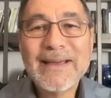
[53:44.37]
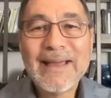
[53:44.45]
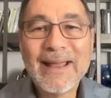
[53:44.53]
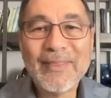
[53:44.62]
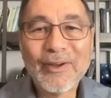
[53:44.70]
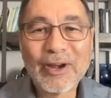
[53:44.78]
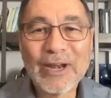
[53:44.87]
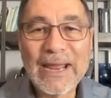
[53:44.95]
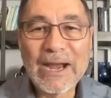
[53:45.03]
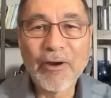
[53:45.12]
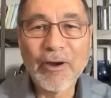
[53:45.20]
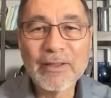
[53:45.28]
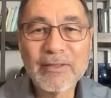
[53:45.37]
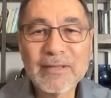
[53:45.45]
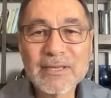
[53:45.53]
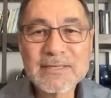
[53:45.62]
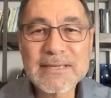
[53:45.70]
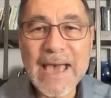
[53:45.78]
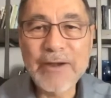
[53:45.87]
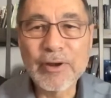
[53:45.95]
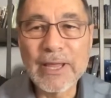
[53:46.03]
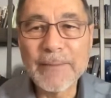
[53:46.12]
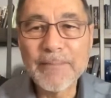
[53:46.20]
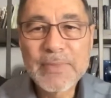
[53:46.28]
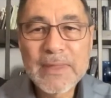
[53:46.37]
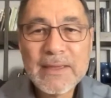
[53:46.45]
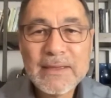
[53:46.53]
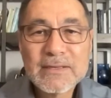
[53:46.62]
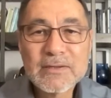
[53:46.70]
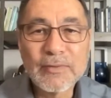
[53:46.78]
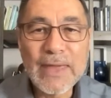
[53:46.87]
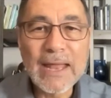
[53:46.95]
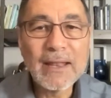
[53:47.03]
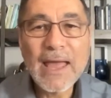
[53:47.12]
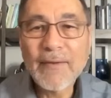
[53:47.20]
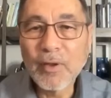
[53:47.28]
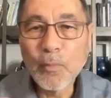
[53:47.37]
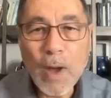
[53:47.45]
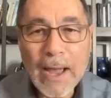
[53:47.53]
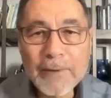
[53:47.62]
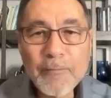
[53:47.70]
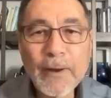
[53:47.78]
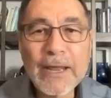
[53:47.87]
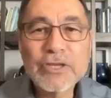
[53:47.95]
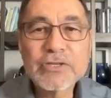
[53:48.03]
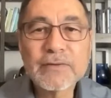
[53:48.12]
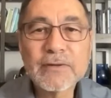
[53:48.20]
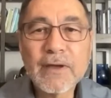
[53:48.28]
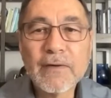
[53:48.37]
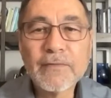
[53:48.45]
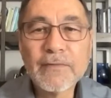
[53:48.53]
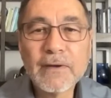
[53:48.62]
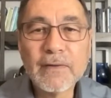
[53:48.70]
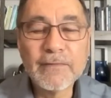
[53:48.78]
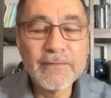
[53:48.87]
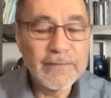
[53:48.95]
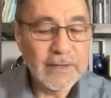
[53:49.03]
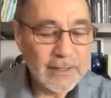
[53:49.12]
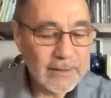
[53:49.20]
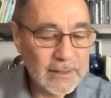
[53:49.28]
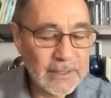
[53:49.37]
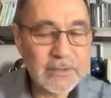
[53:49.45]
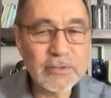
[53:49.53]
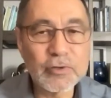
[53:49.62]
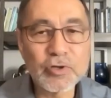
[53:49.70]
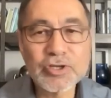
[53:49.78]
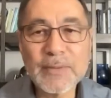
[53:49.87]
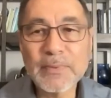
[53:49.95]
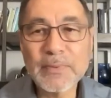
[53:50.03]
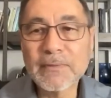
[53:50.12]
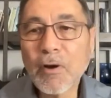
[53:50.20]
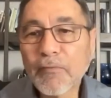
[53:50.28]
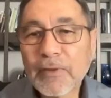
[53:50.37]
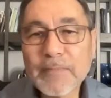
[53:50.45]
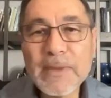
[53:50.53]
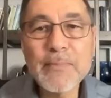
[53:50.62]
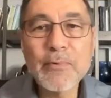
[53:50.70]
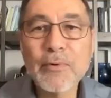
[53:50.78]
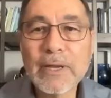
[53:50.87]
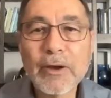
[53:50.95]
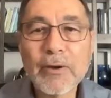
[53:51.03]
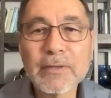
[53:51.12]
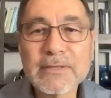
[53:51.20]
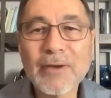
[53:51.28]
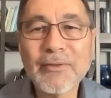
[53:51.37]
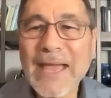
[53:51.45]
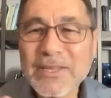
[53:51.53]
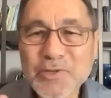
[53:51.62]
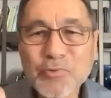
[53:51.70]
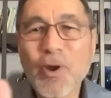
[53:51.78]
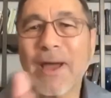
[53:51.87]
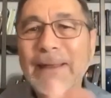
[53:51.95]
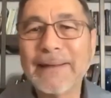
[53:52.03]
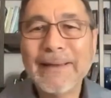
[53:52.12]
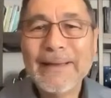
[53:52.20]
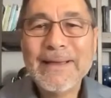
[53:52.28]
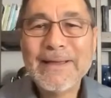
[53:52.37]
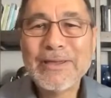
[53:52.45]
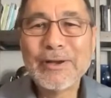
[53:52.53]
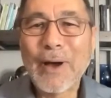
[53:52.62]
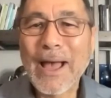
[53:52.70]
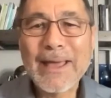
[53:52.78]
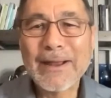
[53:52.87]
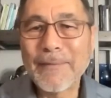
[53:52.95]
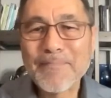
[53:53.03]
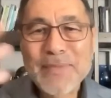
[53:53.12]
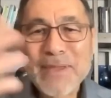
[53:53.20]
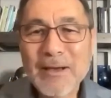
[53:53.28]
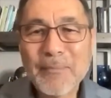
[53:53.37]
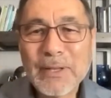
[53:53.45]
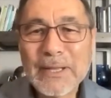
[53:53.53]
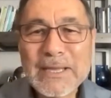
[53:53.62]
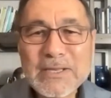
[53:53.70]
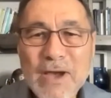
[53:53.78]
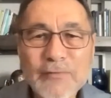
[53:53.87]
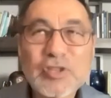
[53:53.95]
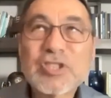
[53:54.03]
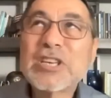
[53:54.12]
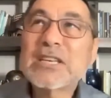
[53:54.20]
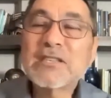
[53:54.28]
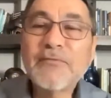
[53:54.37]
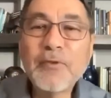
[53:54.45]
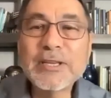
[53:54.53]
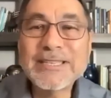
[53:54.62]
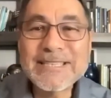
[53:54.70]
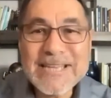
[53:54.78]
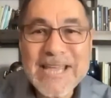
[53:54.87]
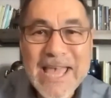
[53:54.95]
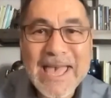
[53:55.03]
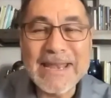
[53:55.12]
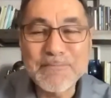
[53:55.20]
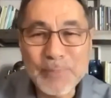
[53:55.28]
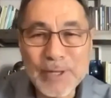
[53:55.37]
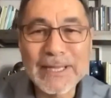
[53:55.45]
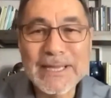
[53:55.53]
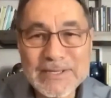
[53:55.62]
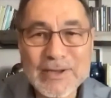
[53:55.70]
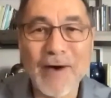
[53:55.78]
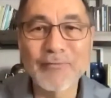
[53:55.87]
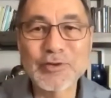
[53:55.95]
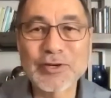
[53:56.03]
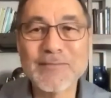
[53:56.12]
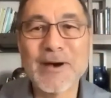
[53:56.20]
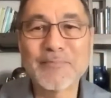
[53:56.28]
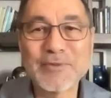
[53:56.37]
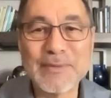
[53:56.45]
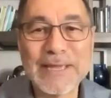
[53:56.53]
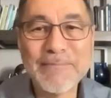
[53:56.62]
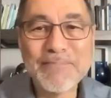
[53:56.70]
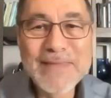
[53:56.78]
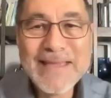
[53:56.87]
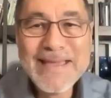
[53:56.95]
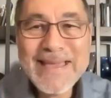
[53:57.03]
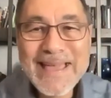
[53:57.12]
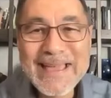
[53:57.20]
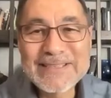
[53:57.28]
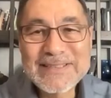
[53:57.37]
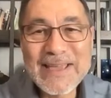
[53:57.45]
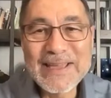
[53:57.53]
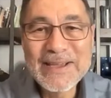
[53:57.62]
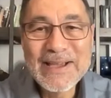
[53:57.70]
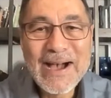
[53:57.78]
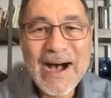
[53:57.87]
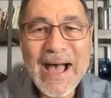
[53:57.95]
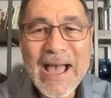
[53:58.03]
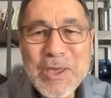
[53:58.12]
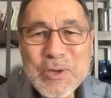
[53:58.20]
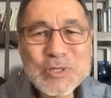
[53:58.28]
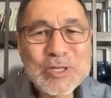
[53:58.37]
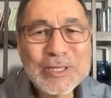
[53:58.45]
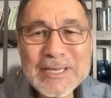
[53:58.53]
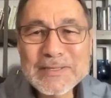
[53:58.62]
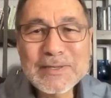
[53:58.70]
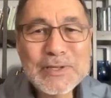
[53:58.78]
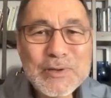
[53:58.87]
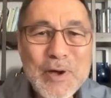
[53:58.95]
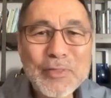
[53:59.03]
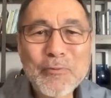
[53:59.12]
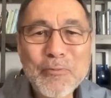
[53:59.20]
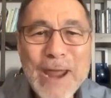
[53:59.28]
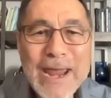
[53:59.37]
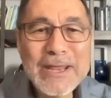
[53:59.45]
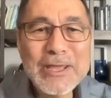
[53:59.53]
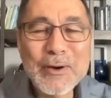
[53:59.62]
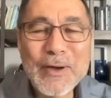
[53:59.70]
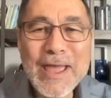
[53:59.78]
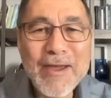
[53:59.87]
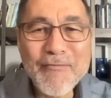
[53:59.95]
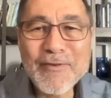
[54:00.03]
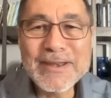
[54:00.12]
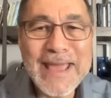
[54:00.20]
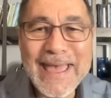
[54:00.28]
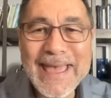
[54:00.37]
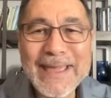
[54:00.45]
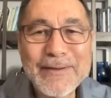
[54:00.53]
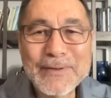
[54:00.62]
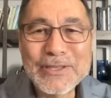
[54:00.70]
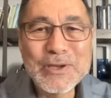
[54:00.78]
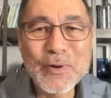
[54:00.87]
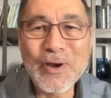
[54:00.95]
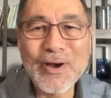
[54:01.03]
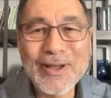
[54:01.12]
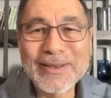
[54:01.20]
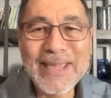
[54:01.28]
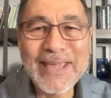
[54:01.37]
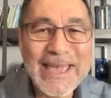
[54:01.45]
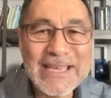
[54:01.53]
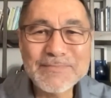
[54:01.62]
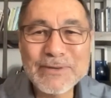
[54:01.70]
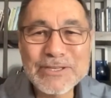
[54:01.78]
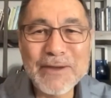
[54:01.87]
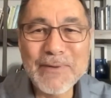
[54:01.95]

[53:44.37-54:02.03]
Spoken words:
and they're going to air it this Saturday. So that'll have a wide range of listenership, and hopefully people will hear and say, "Oh, that's right." I had a police officer, 6'10" police officer, come up to me and say, "I used to listen to you on the radio every day when you were on KSBJ